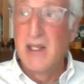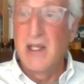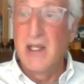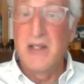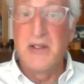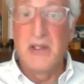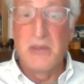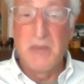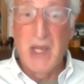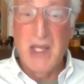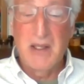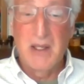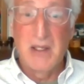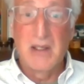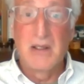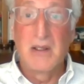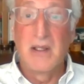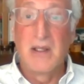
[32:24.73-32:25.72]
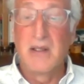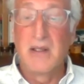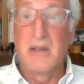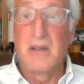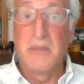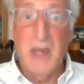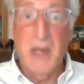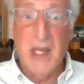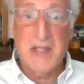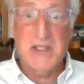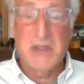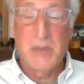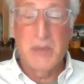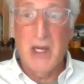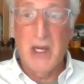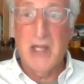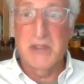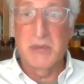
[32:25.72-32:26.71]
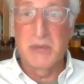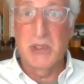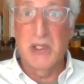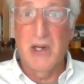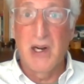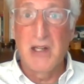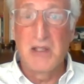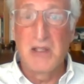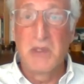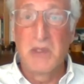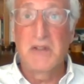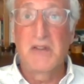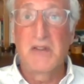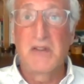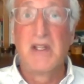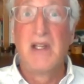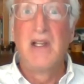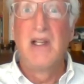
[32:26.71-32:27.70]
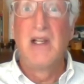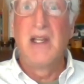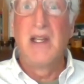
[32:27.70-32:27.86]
and you're making the best possible arguments